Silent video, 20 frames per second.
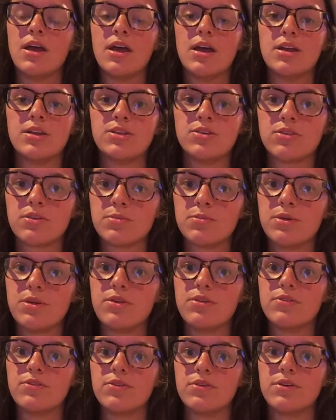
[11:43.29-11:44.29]
and you are
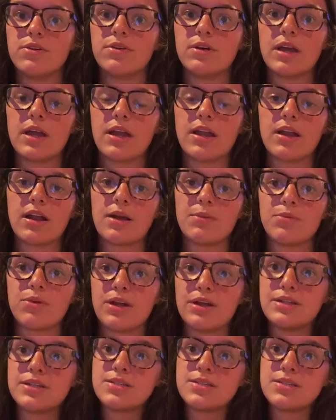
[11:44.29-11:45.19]
beautiful, and I pray